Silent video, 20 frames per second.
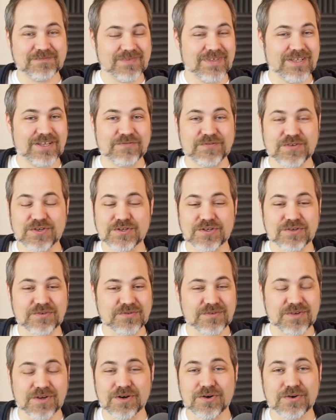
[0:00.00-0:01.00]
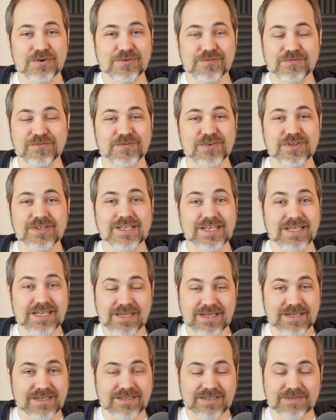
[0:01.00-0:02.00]
If you don't know
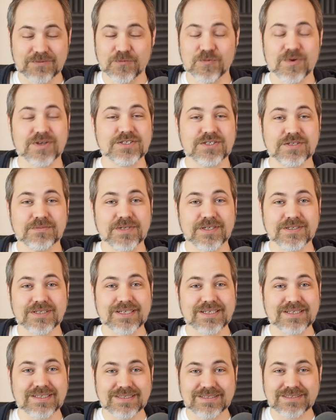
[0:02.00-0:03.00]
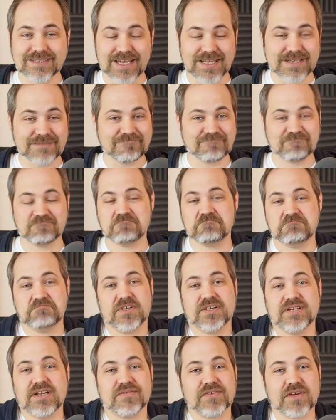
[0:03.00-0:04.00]
fully what you're building, then
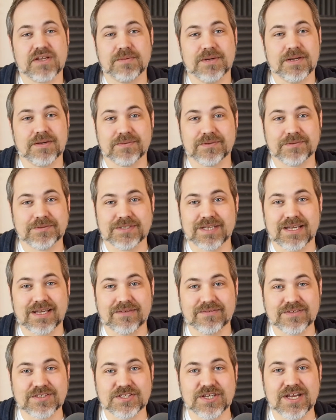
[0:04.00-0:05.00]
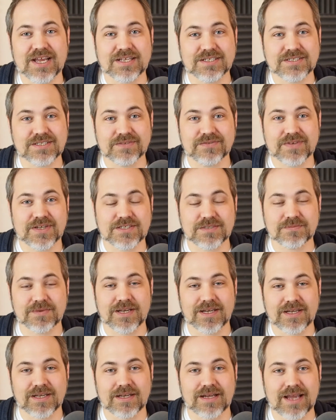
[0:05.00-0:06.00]
you're never going to be able to have a chance of
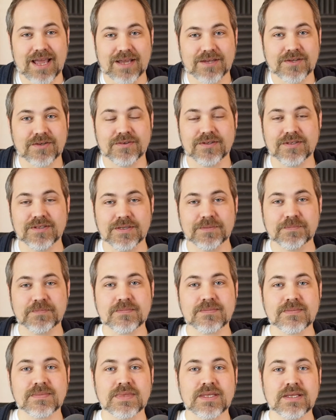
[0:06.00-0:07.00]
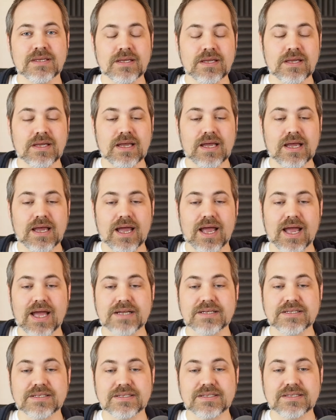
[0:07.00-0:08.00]
estimating it accurately.
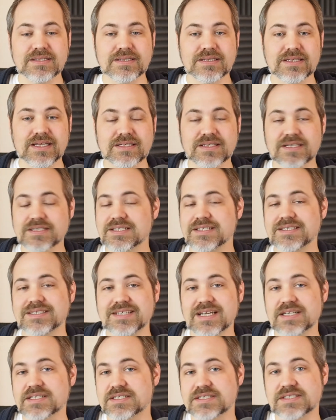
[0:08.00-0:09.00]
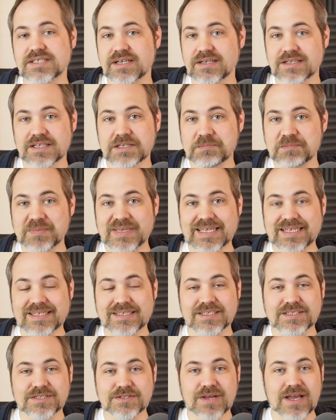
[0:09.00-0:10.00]
And that doesn't necessarily mean
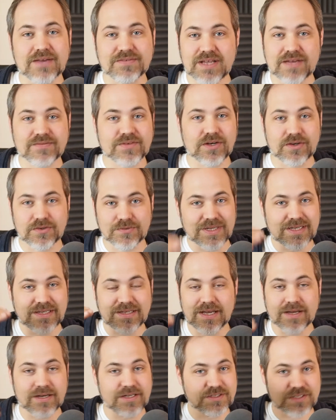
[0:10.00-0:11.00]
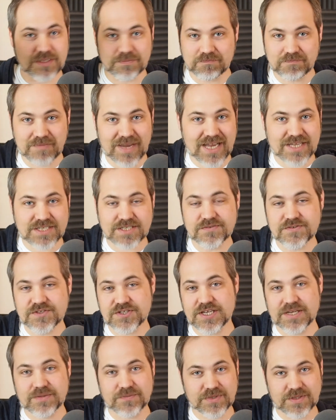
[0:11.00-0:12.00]
that you have to have it all written down in some massive
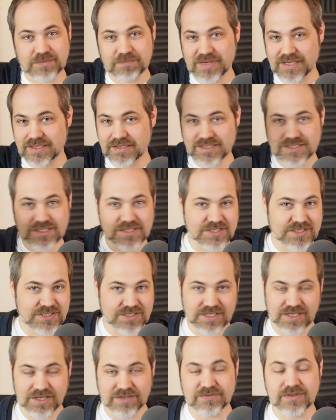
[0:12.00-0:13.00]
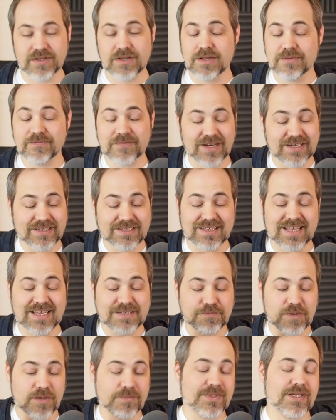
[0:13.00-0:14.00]
sheet with a big list of stuff. In fact, that's
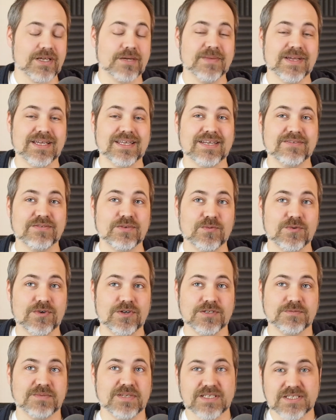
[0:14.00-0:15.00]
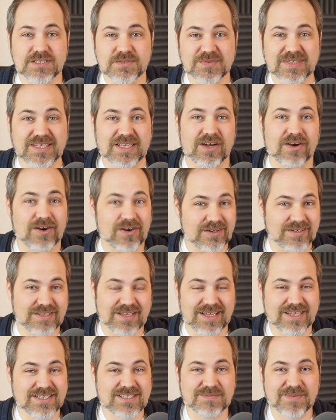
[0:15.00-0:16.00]
probably going to make it even worse because it's really hard
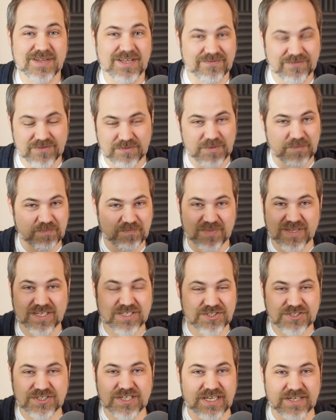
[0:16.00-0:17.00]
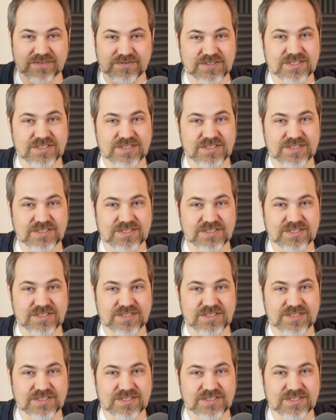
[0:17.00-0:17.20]
to estimate from a big sheet of